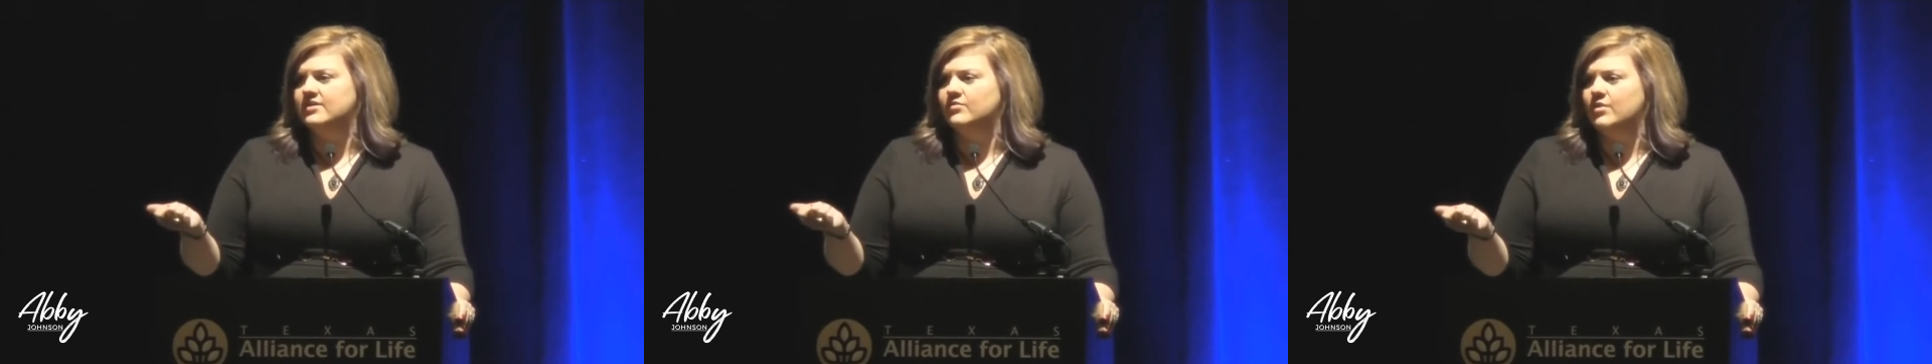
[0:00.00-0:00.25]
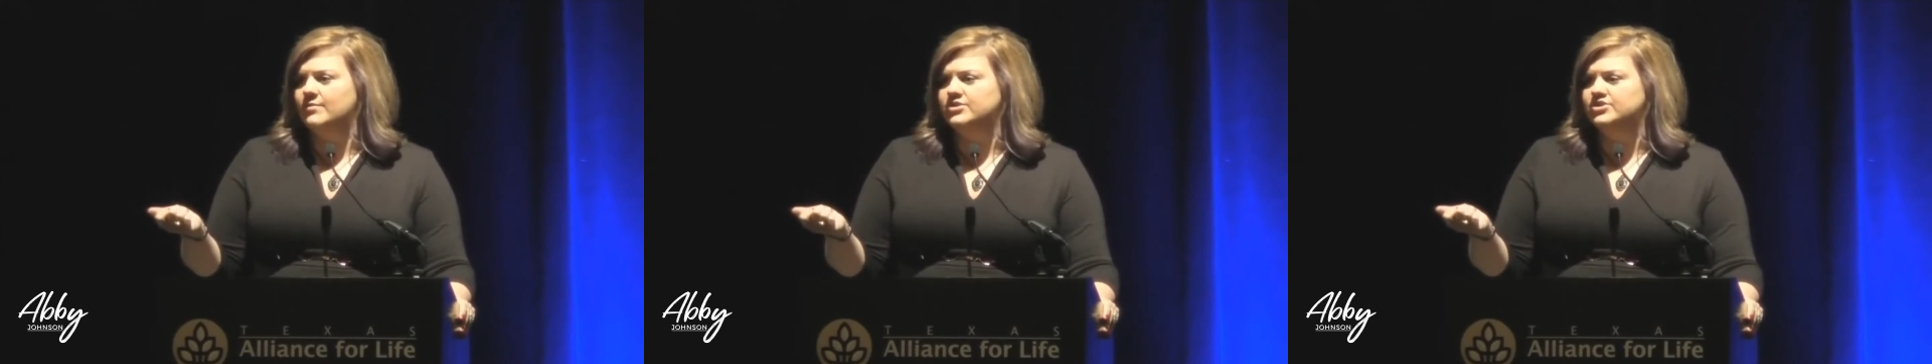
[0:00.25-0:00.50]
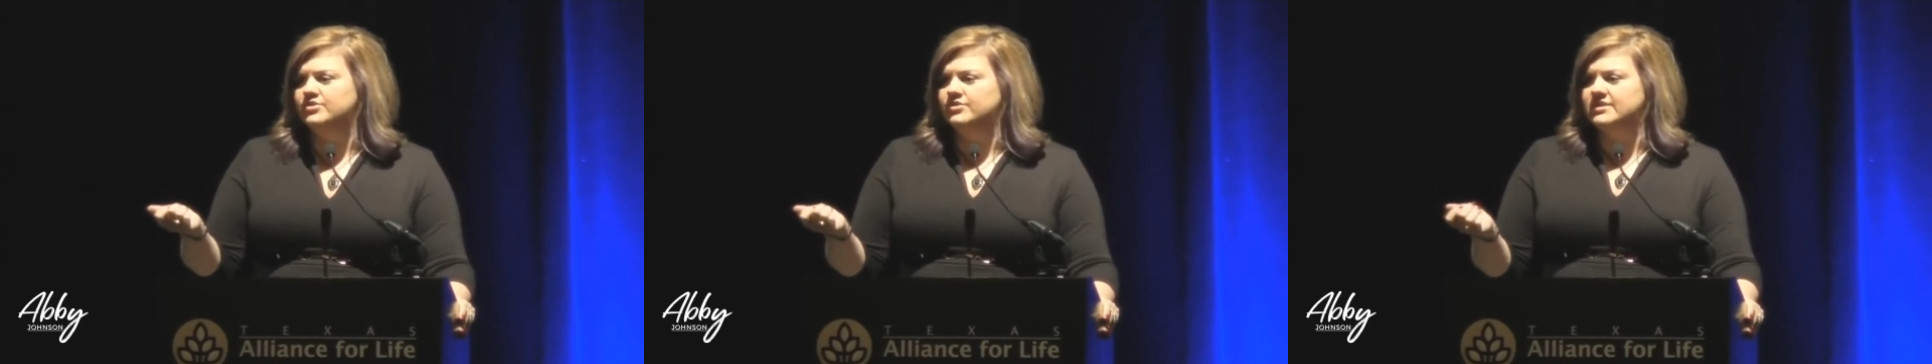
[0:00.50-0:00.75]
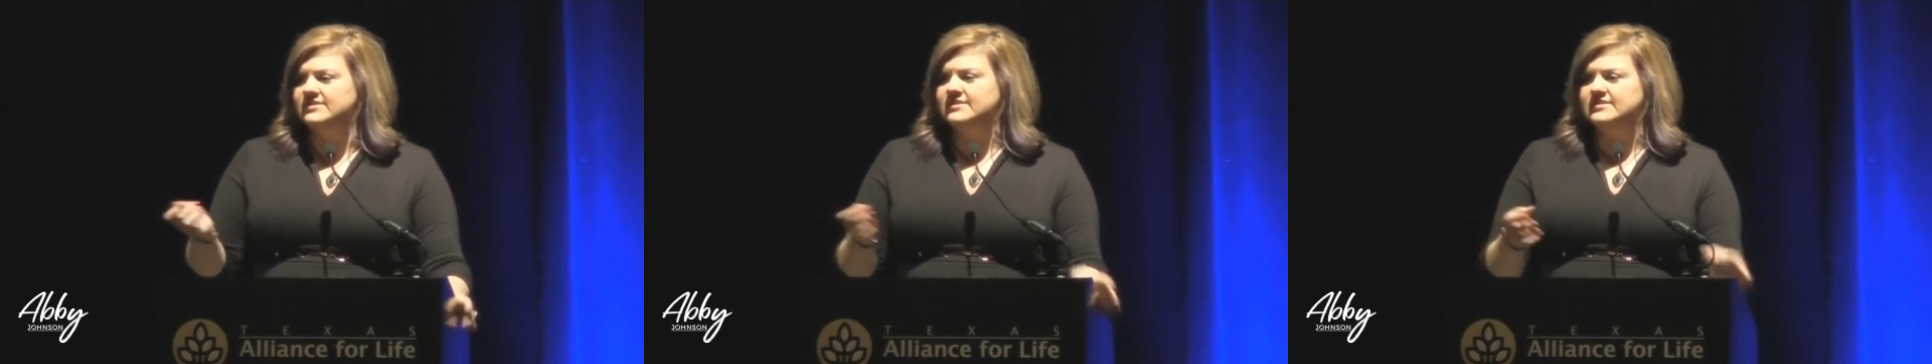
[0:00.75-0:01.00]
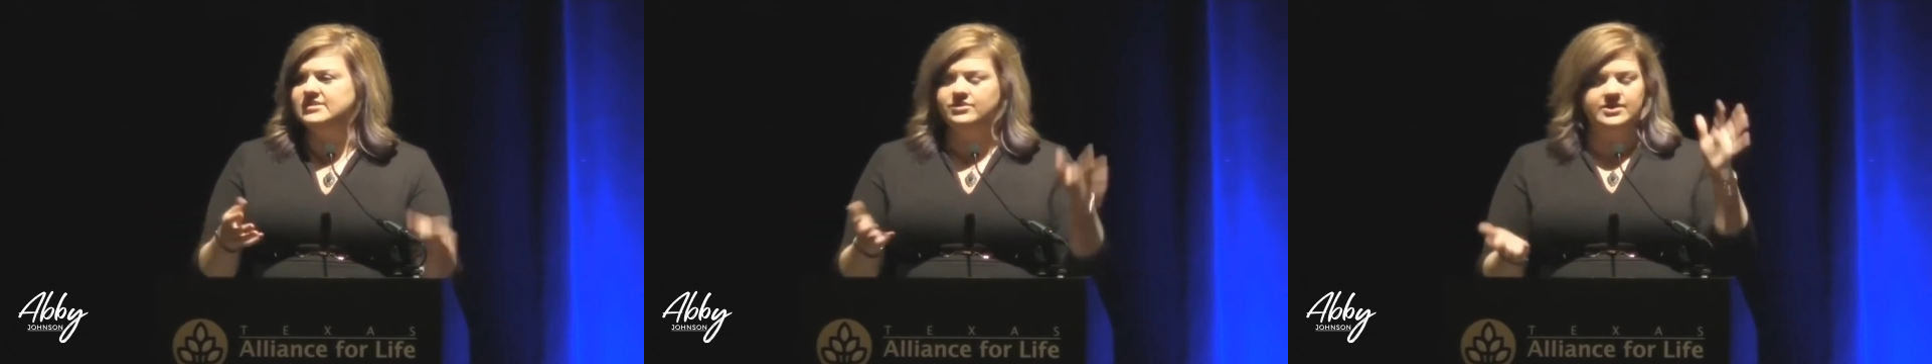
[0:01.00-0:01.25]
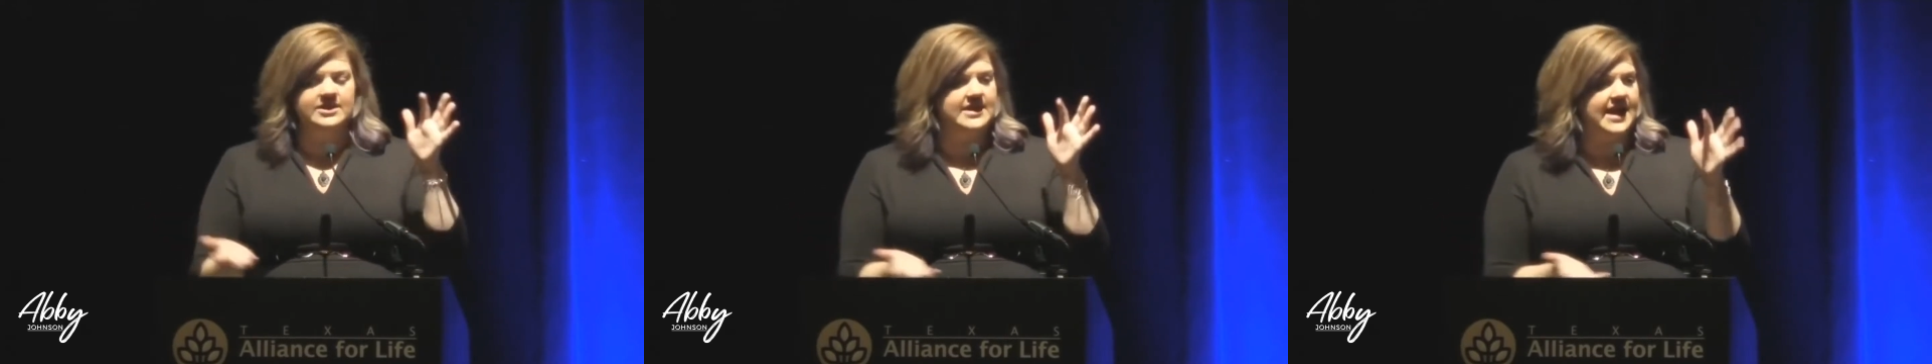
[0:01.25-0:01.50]
the woman's uterus until
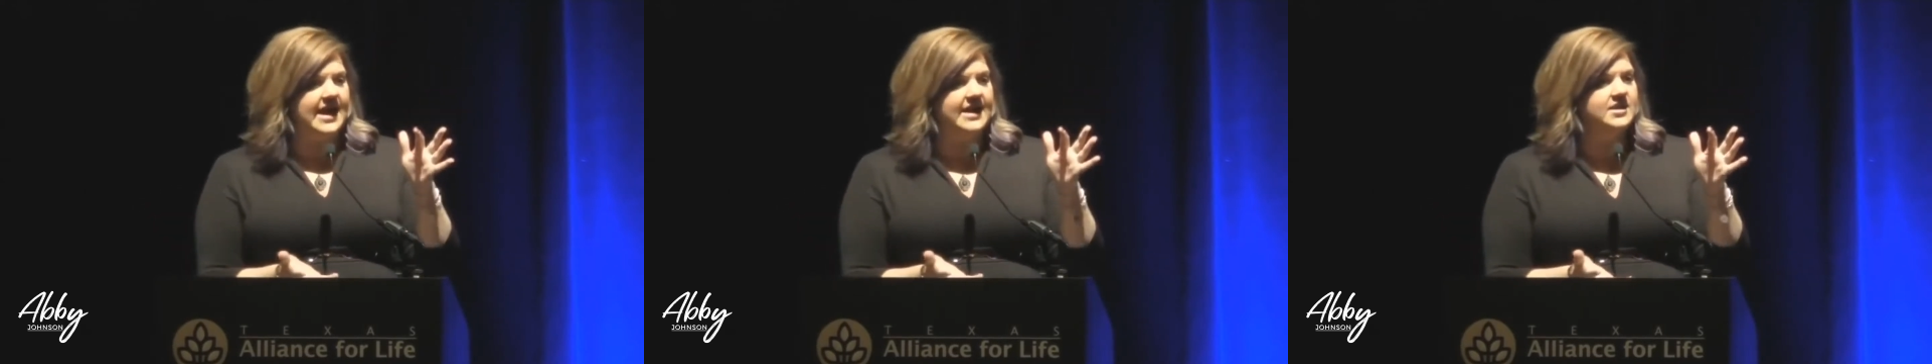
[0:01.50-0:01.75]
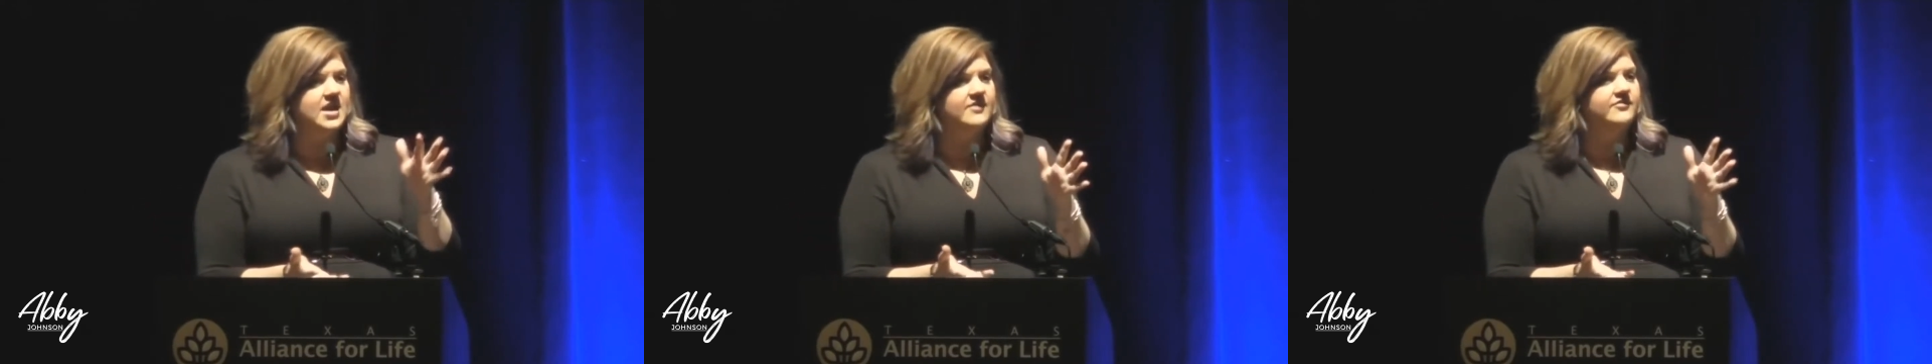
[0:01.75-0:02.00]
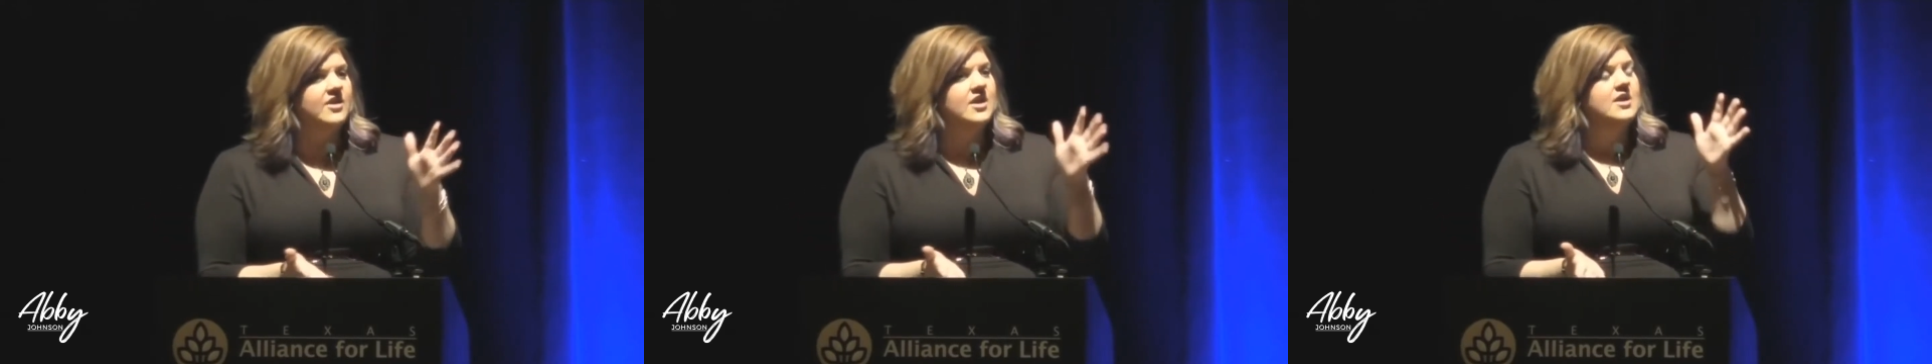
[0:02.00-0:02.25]
he had enough